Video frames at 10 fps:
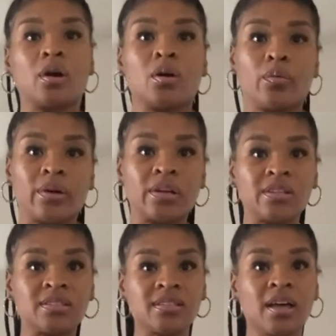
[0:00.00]
wear
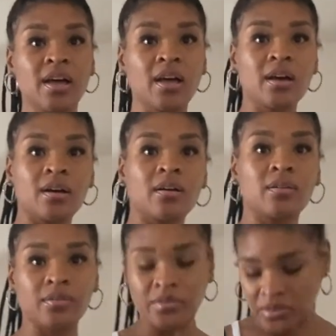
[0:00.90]
it
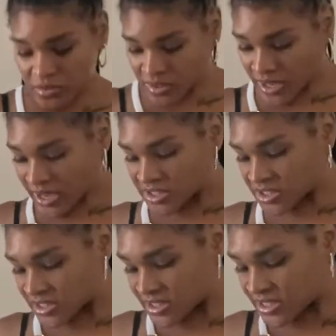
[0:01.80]
down.
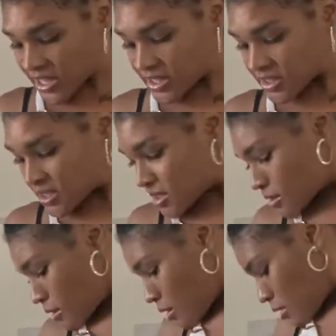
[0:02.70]
Now, I
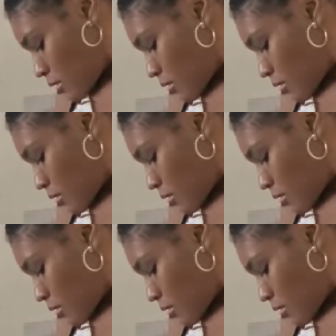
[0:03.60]
thought that you